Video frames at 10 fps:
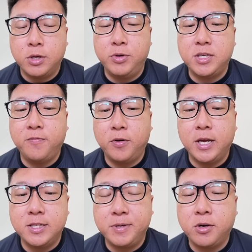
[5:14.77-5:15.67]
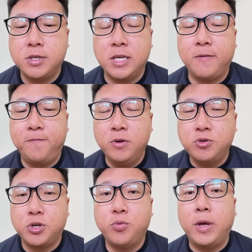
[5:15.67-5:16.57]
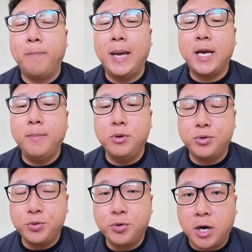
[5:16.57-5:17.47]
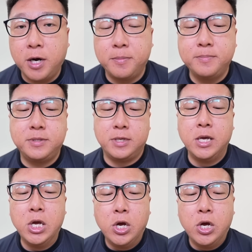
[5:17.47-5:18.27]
The reason for that is because in the future, when Mega Mewtwo comes,